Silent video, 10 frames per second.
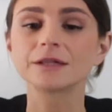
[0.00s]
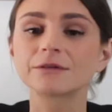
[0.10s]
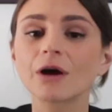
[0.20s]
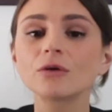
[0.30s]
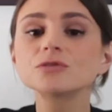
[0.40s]

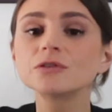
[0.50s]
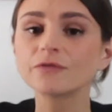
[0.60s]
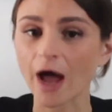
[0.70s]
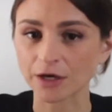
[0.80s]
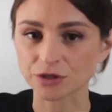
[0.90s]
There are also
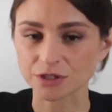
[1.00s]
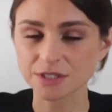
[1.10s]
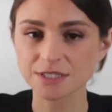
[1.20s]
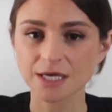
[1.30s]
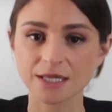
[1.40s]

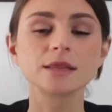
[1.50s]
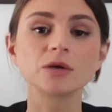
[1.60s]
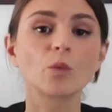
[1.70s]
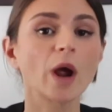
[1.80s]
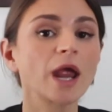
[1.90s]
factors,
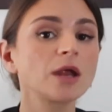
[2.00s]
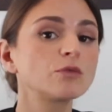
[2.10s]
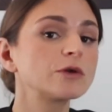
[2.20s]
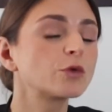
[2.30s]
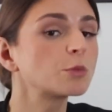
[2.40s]
the way
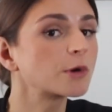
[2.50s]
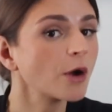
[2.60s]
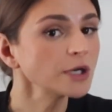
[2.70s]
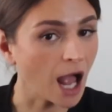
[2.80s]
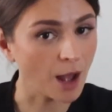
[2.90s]
we were
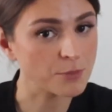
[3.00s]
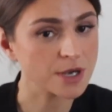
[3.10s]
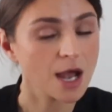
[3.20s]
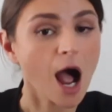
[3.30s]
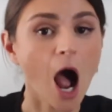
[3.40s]
brought up,
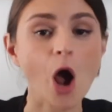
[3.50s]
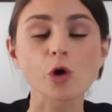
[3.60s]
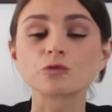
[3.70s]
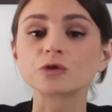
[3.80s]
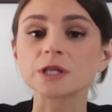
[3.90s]

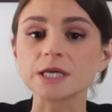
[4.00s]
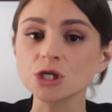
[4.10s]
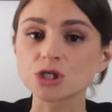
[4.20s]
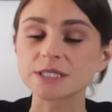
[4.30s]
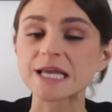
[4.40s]
our
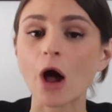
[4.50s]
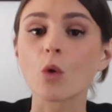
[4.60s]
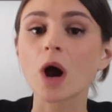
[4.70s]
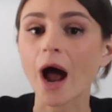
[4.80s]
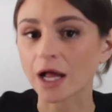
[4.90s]
religious,
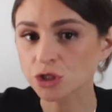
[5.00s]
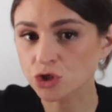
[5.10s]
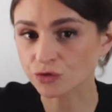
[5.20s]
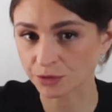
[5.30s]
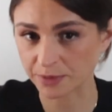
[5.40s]
our
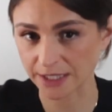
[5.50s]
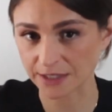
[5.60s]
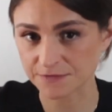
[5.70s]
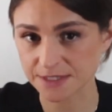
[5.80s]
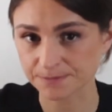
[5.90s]
cultural
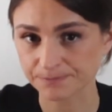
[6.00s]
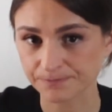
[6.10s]
beliefs.